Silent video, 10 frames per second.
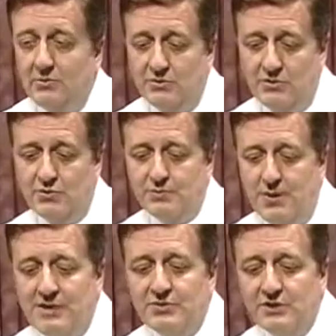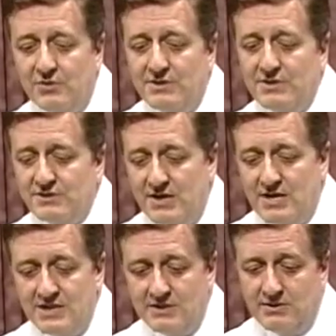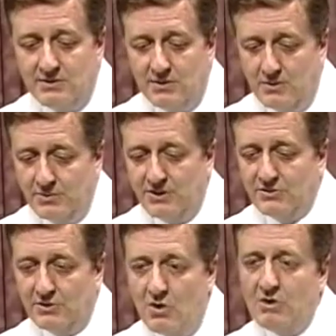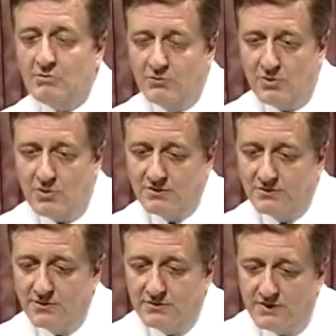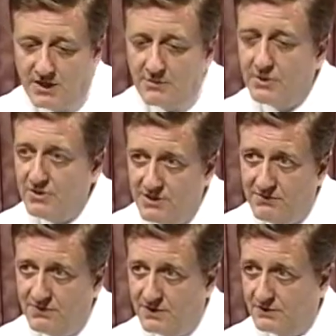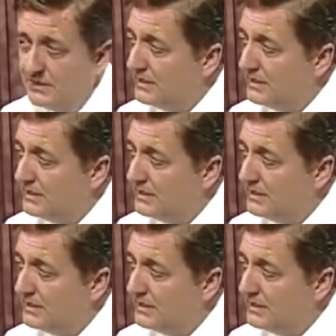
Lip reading: Those ponds are generally designed because the law requires if you develop a green field,